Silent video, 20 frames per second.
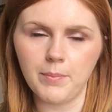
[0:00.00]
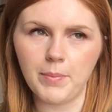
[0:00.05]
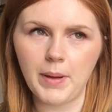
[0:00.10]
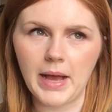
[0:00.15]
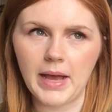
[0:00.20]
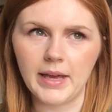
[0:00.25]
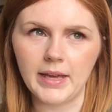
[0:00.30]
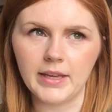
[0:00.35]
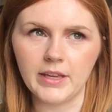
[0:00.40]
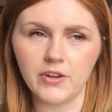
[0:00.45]

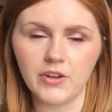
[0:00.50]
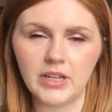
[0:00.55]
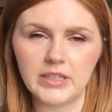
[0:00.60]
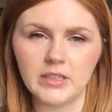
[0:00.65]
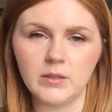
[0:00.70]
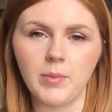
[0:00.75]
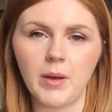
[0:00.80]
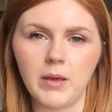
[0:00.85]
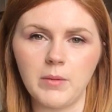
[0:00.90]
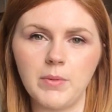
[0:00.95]

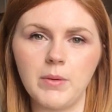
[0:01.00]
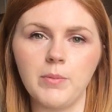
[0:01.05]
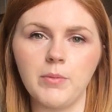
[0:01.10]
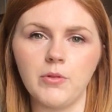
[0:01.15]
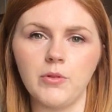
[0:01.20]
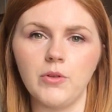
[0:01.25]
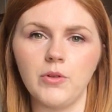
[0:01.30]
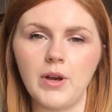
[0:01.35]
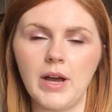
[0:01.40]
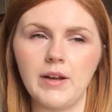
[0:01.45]
created by
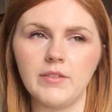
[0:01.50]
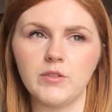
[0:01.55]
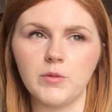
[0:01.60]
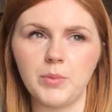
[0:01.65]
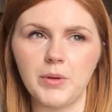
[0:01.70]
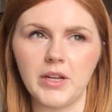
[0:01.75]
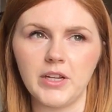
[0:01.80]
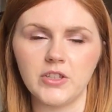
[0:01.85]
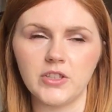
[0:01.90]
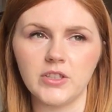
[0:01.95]
people who have
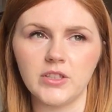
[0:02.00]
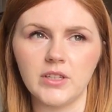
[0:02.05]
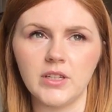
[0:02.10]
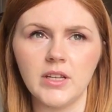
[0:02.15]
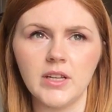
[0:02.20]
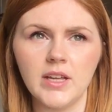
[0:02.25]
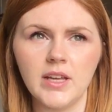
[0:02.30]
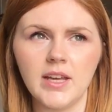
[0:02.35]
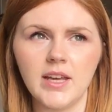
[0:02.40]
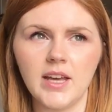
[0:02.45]

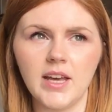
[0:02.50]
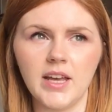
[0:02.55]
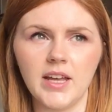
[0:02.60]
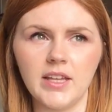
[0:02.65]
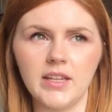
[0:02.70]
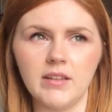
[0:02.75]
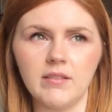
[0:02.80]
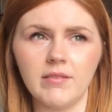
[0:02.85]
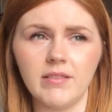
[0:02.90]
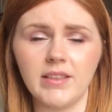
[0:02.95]
depression,
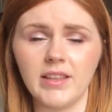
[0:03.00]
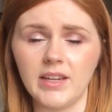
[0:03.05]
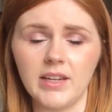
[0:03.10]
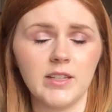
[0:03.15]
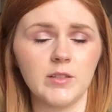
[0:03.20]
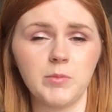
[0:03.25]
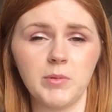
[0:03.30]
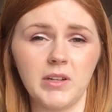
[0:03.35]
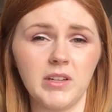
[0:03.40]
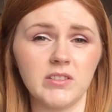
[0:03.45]
and their
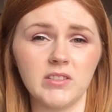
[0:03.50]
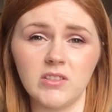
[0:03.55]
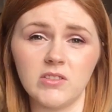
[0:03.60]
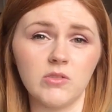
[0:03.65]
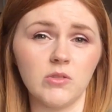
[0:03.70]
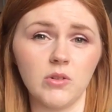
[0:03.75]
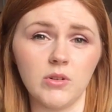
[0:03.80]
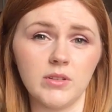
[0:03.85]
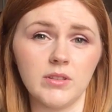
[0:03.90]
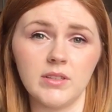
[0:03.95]
experience is
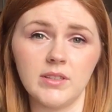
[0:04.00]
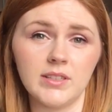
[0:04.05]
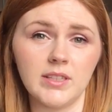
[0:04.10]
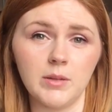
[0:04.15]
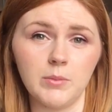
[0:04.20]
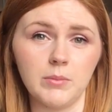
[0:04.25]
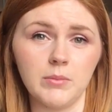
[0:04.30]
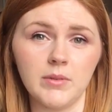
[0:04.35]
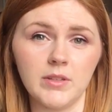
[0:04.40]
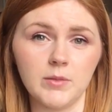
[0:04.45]
not the
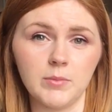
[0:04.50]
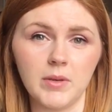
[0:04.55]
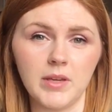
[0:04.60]
same as